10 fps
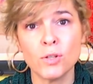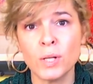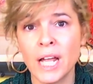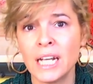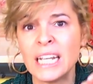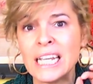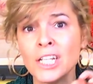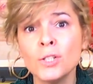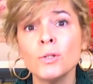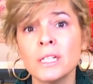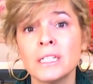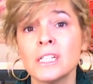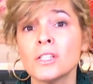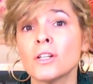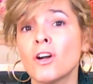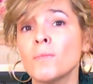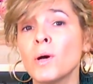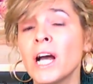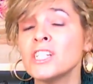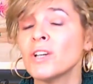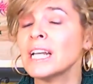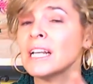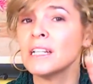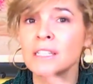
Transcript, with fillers: So again, inulin is the carbohydrate